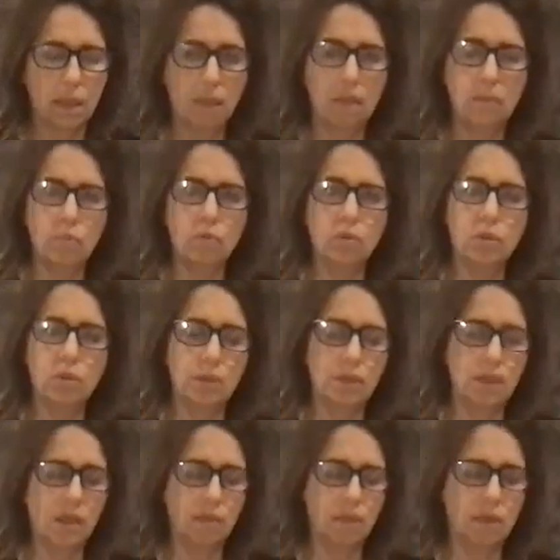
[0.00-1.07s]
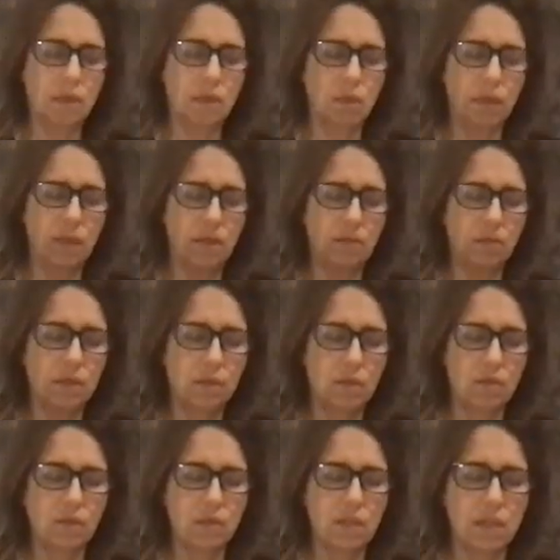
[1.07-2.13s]
And I'm also becoming aware of this sort
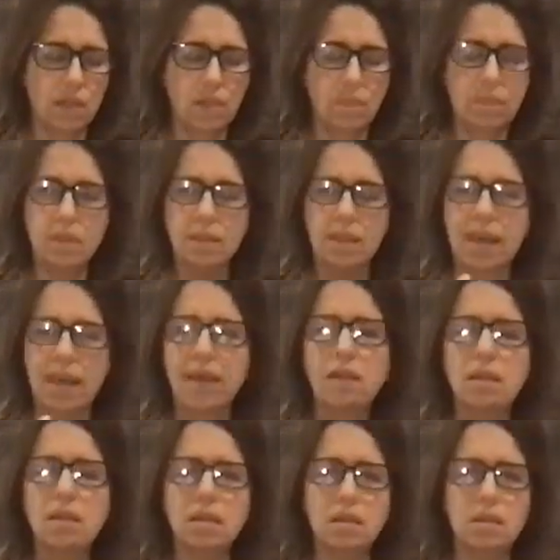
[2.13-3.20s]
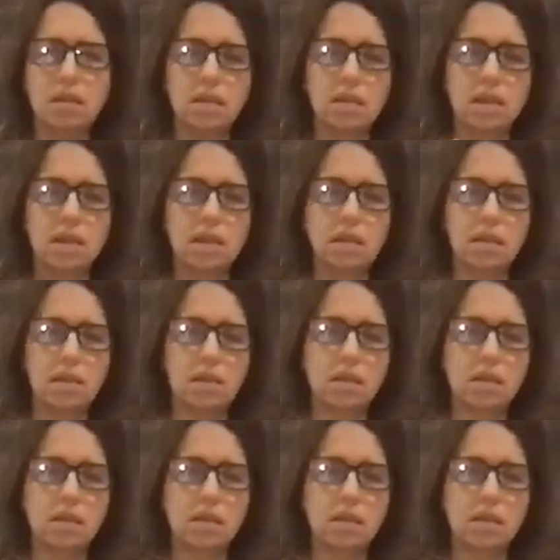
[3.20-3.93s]
of deep sadness that